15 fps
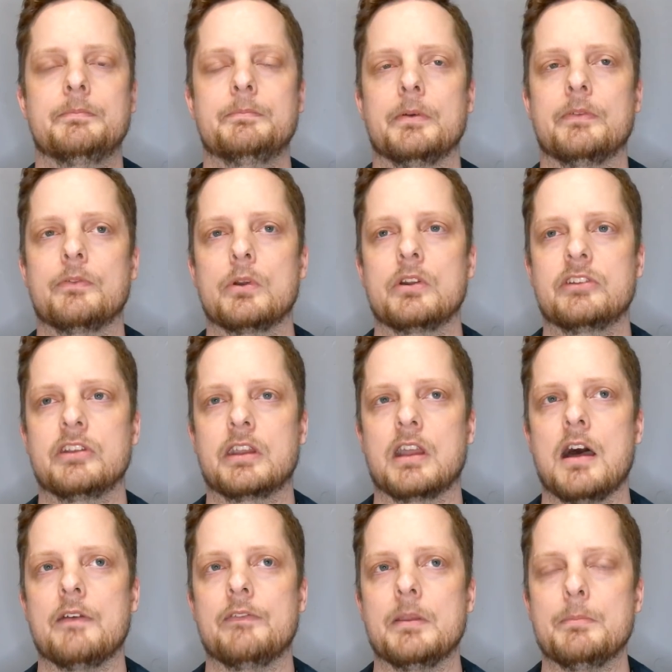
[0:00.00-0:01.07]
Before it took
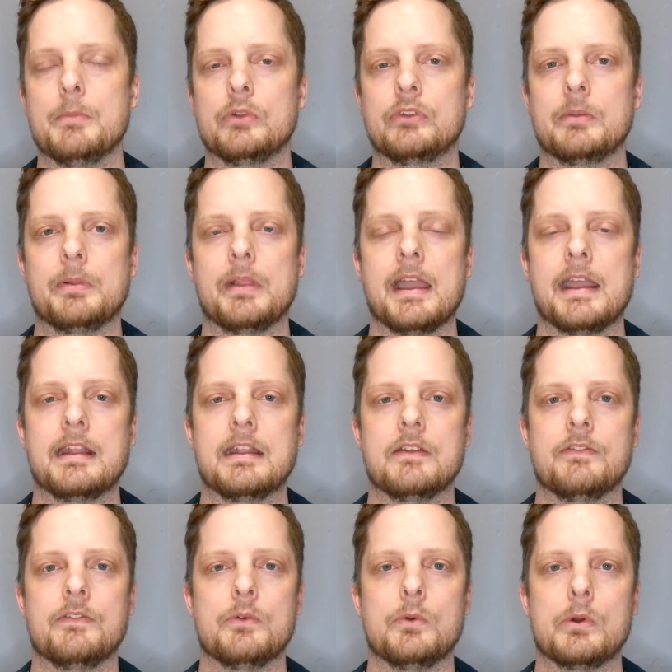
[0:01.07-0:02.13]
off, it multiplied into
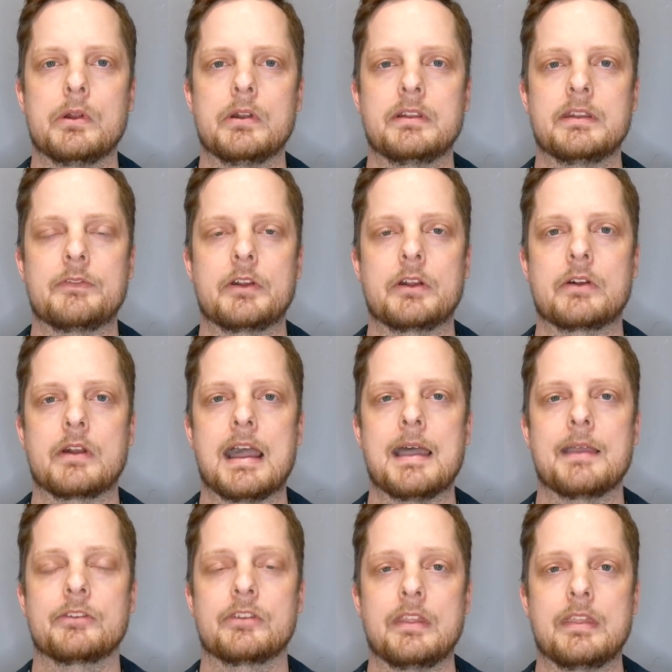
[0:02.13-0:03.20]
four different crafts,